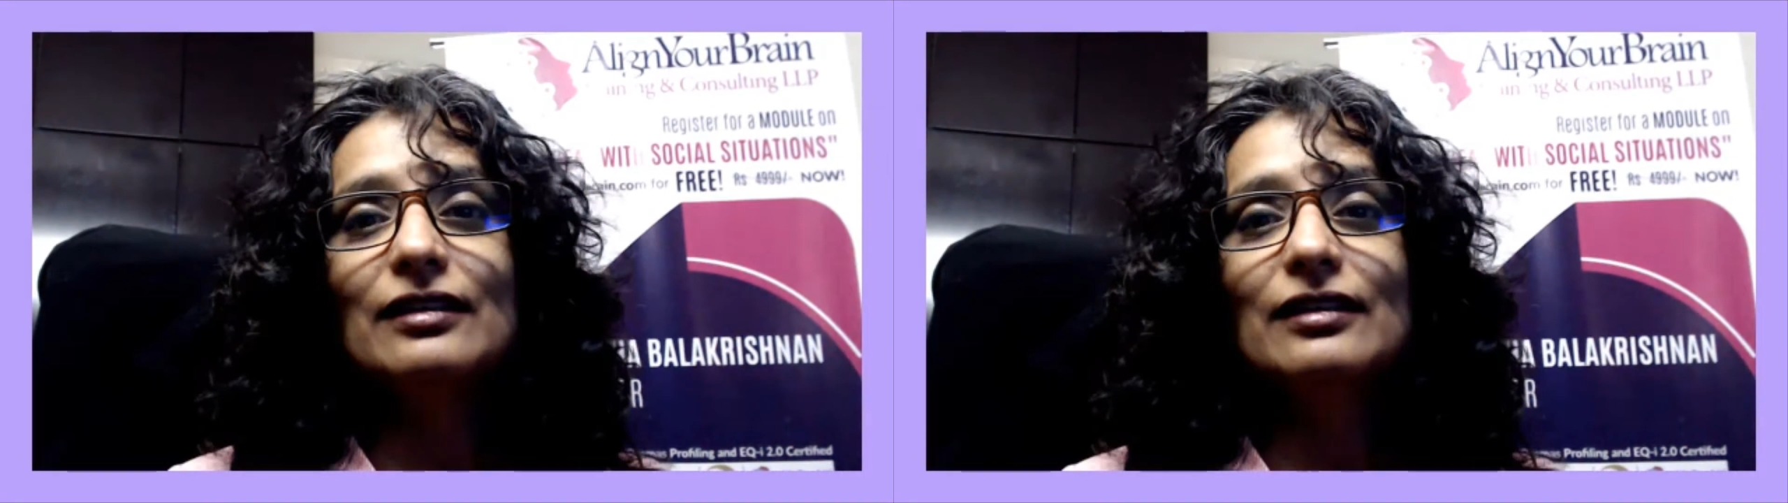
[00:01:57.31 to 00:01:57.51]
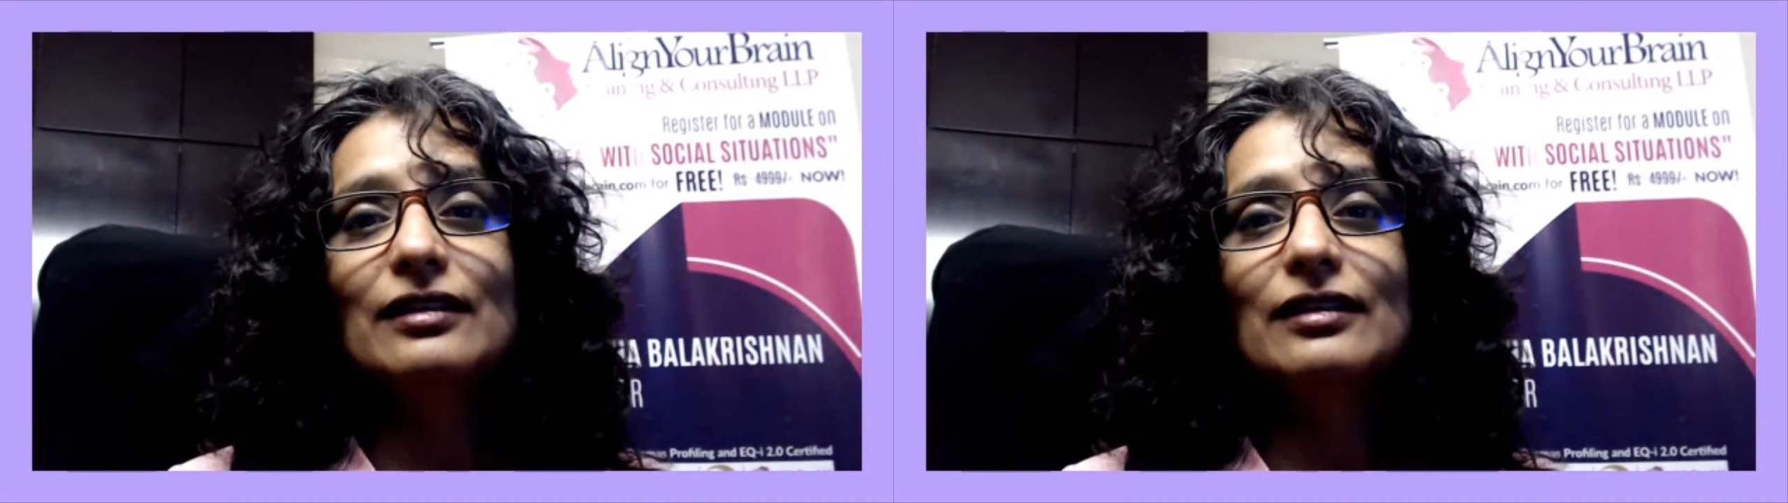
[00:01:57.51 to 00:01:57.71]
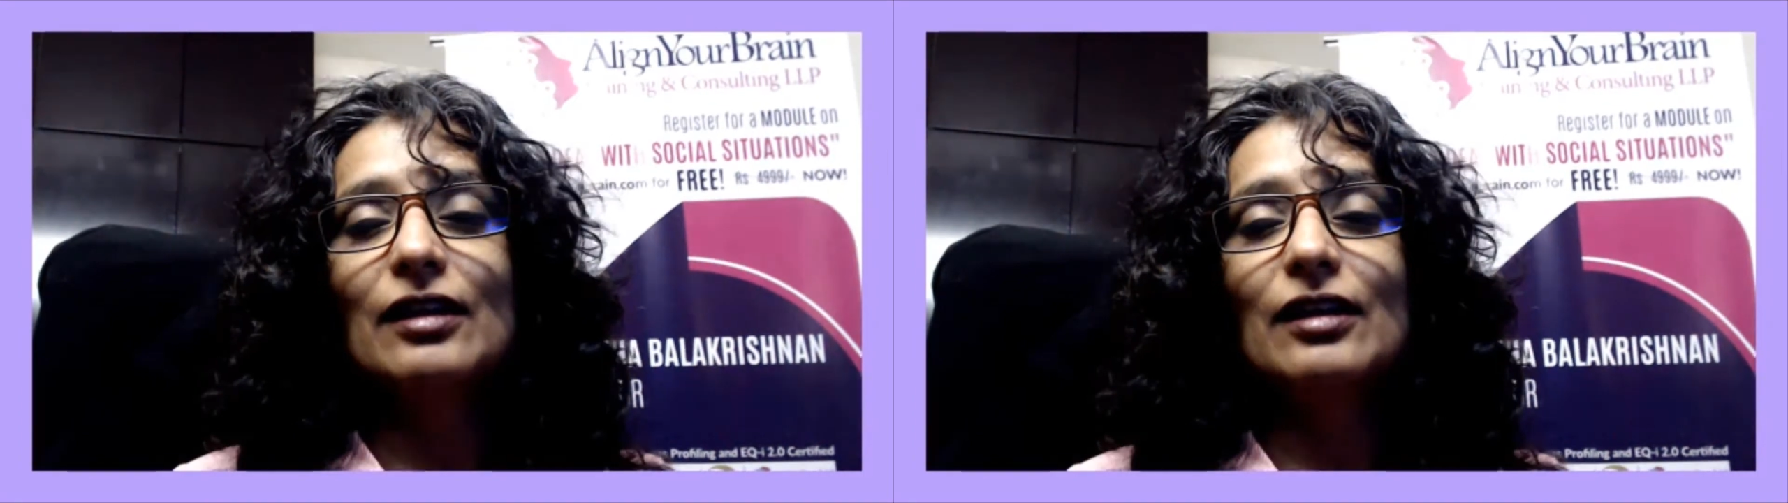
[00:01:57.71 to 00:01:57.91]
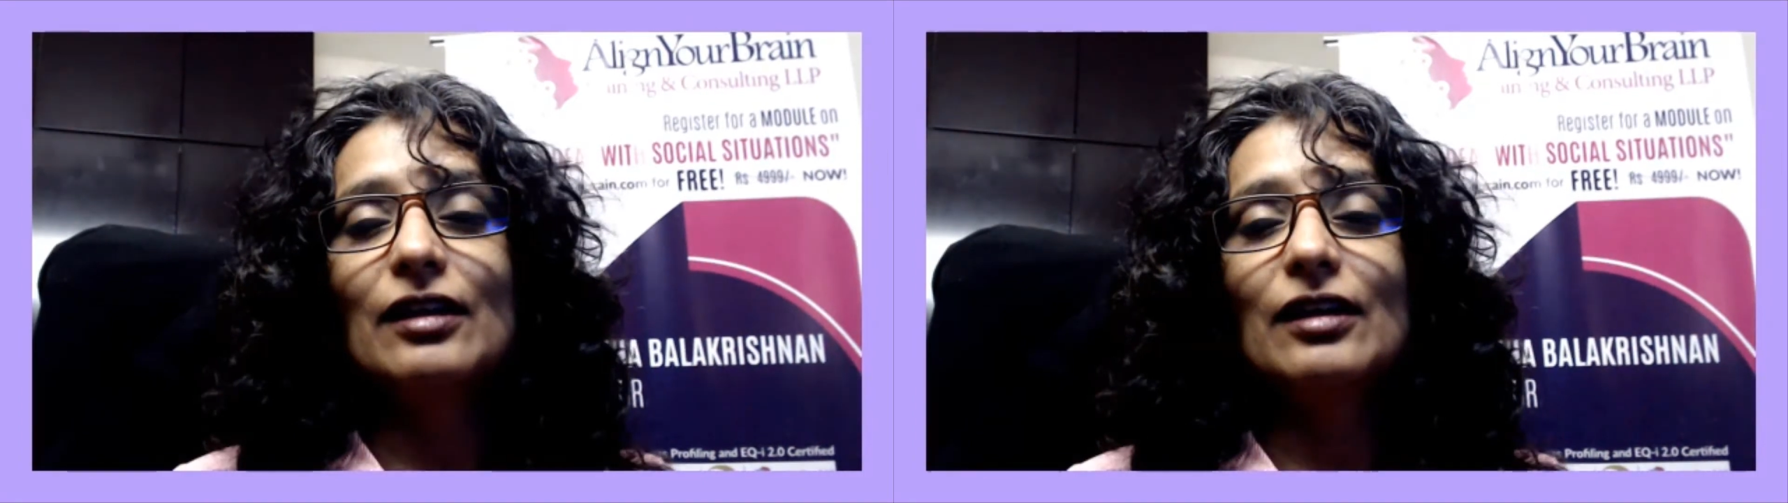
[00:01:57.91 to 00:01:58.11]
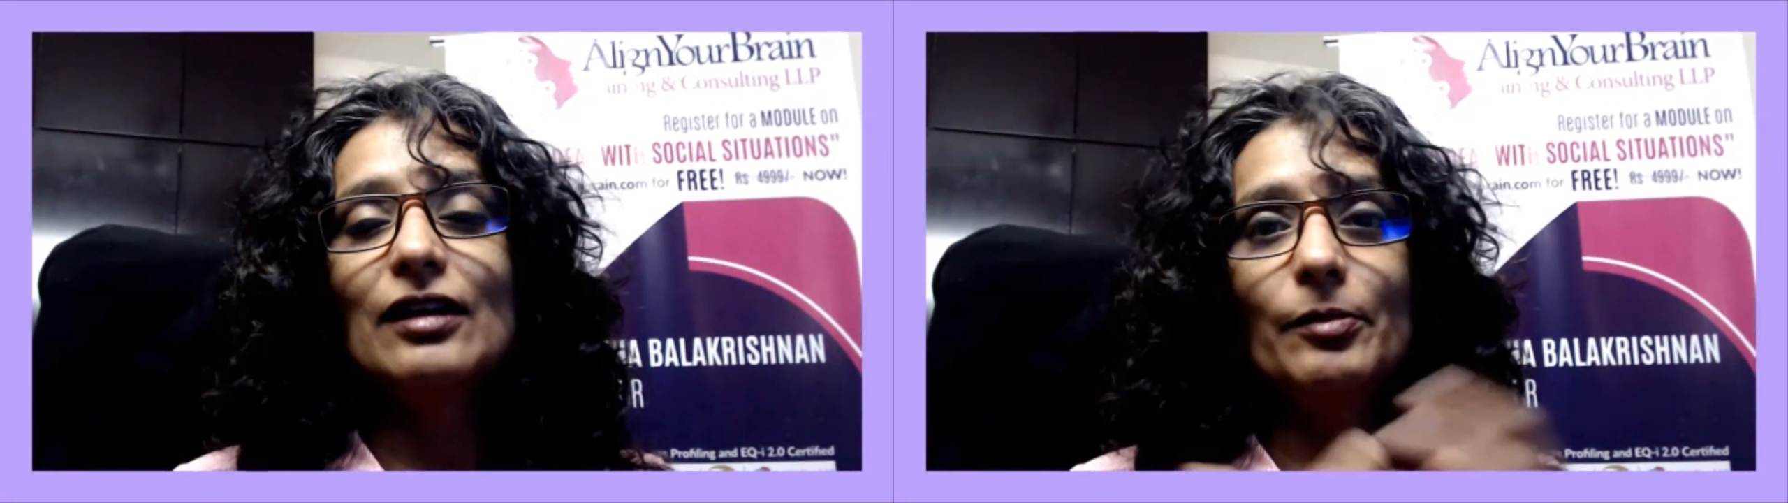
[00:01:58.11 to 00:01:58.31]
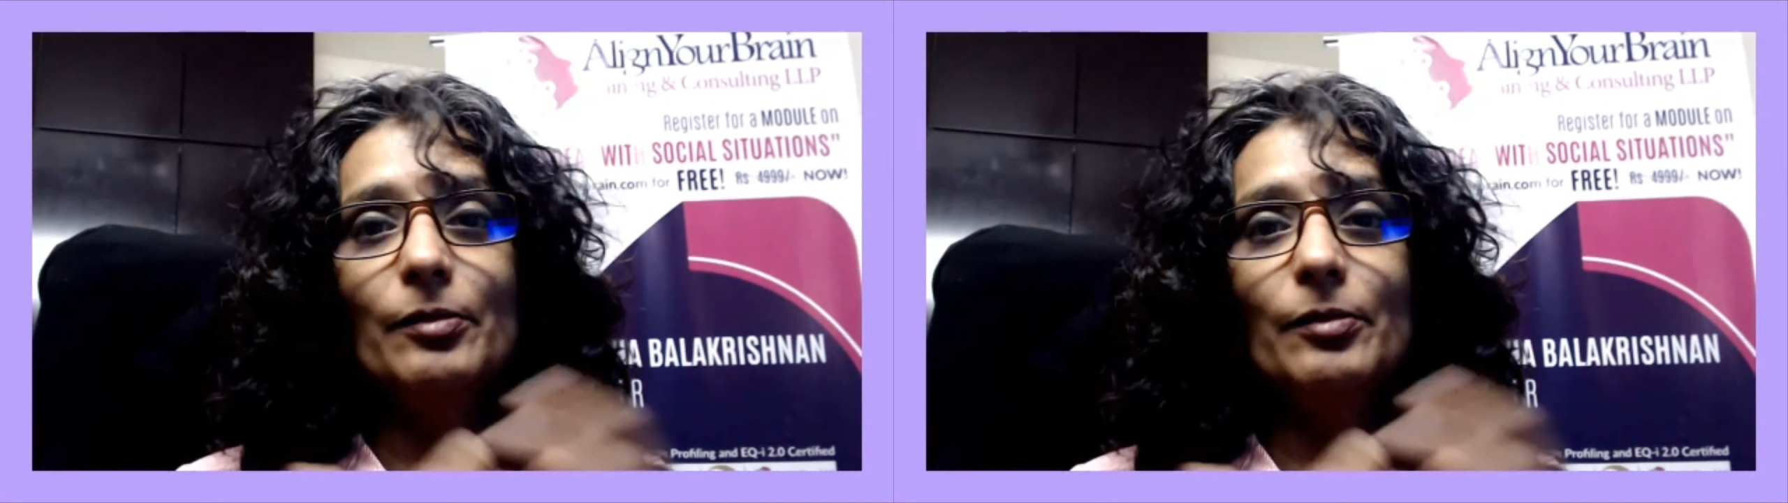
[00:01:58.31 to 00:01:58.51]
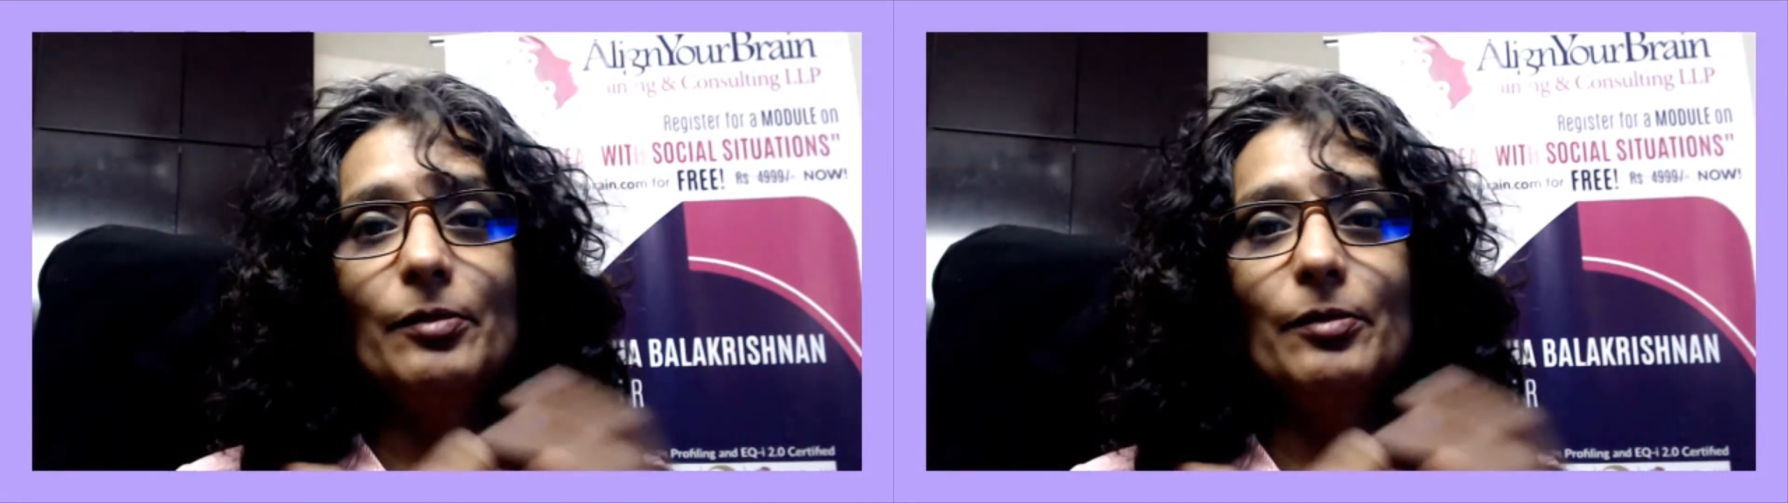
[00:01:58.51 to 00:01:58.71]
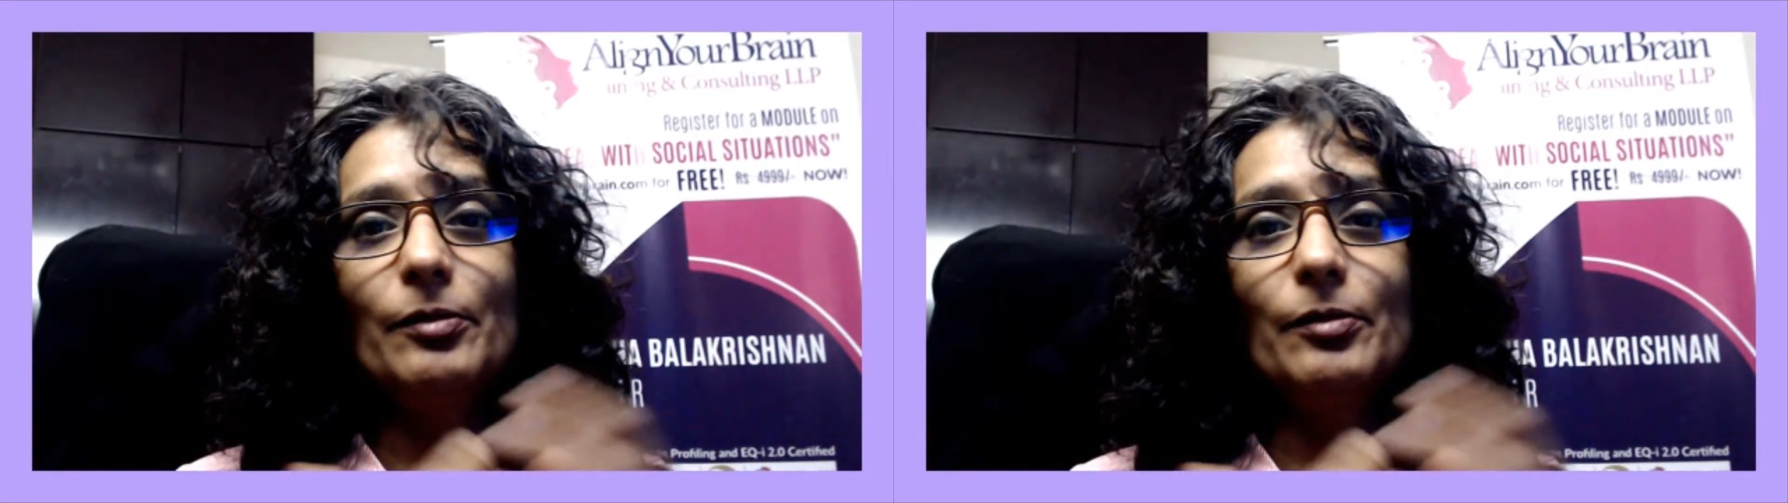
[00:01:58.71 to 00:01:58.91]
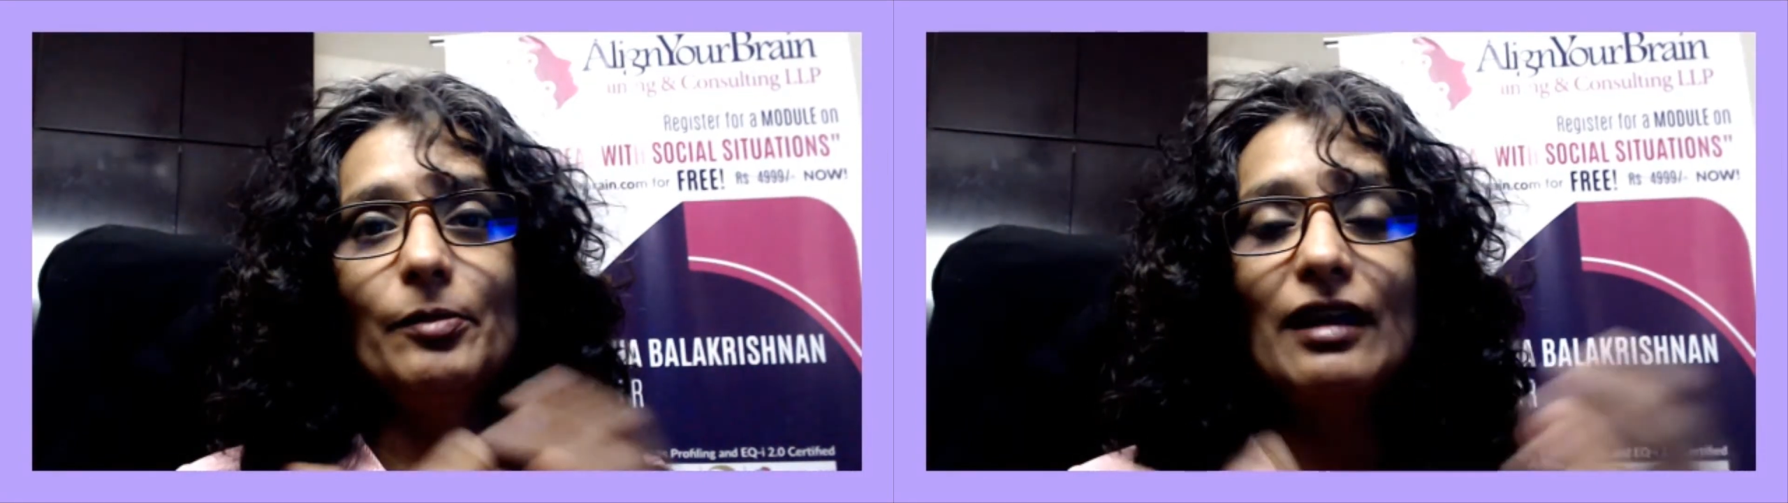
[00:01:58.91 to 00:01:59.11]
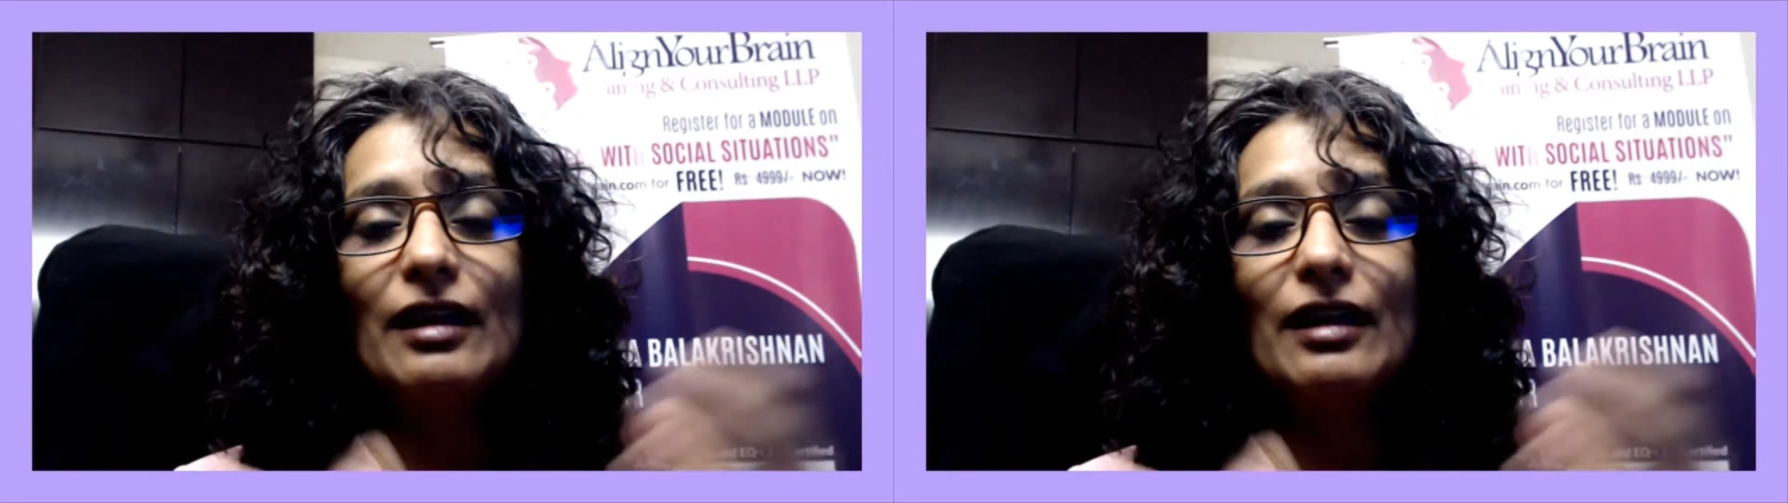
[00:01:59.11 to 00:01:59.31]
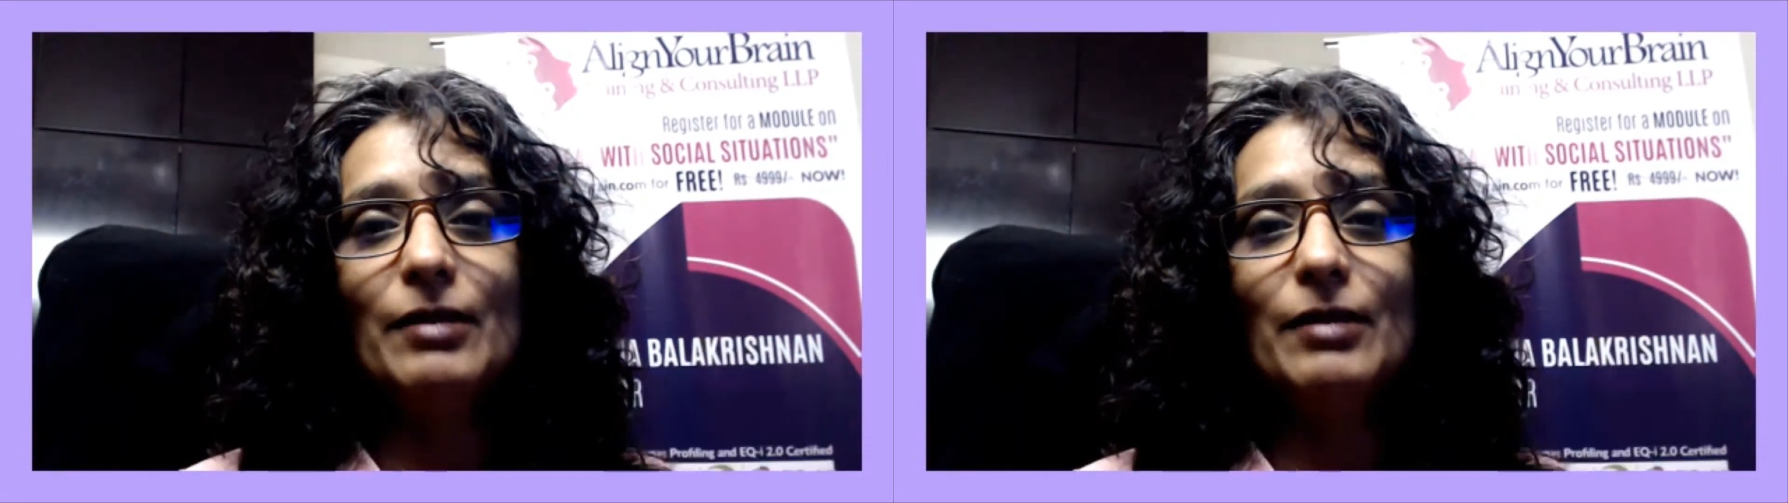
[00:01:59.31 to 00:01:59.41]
is that